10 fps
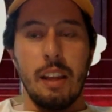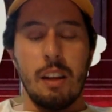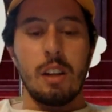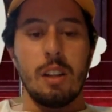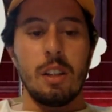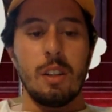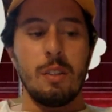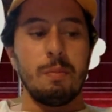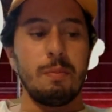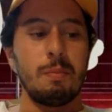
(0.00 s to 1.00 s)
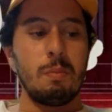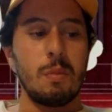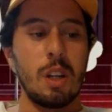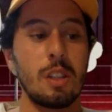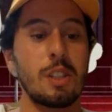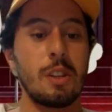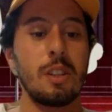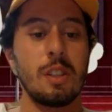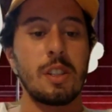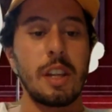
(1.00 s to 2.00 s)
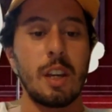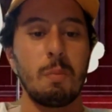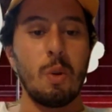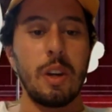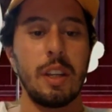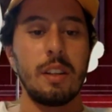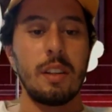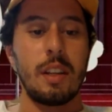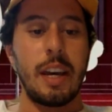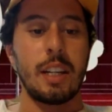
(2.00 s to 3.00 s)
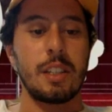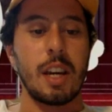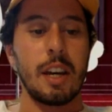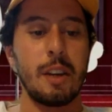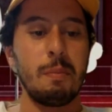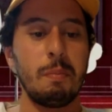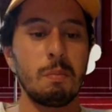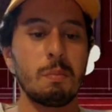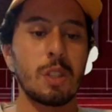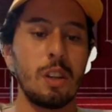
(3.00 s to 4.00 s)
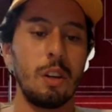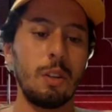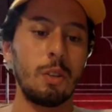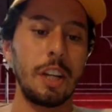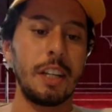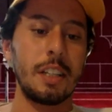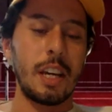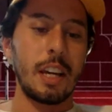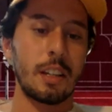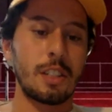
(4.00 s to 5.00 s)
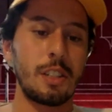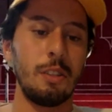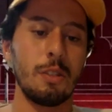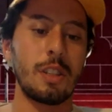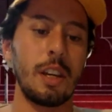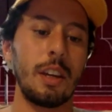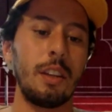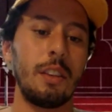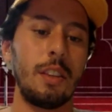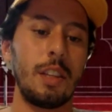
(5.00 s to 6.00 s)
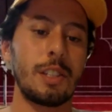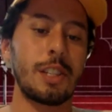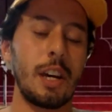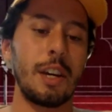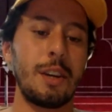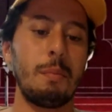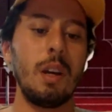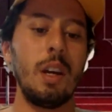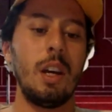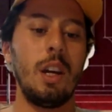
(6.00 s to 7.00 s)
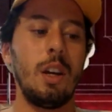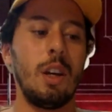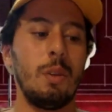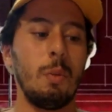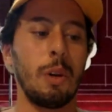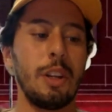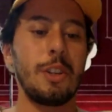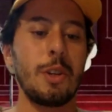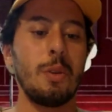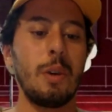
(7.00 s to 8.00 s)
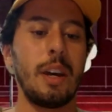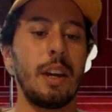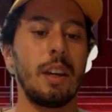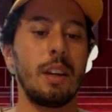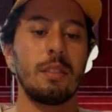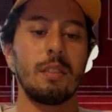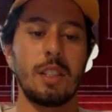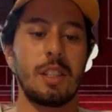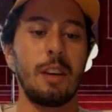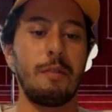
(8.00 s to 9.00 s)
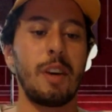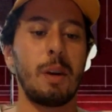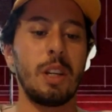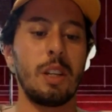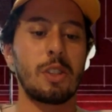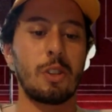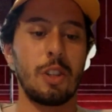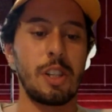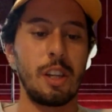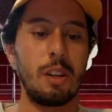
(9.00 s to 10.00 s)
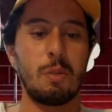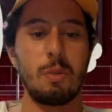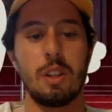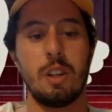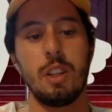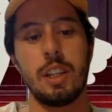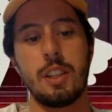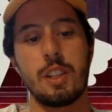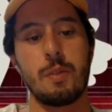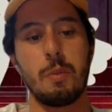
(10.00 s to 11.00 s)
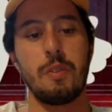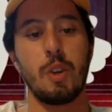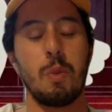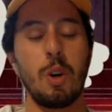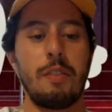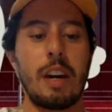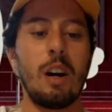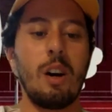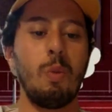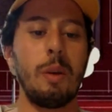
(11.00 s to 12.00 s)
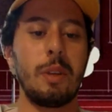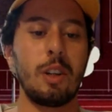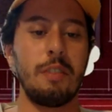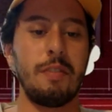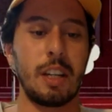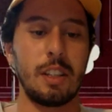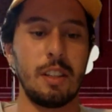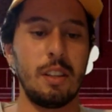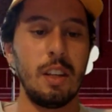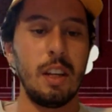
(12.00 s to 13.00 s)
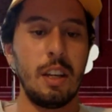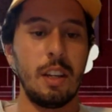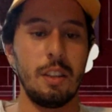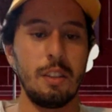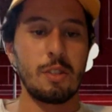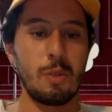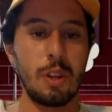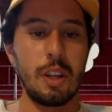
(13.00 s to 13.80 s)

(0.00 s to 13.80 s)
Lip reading: um, a certain standpoint at a time. So you'll read a text and you'll say, this time we're going to do let's say, a feminist critique. We're going to look at this from the viewpoint of how women are affected in the story.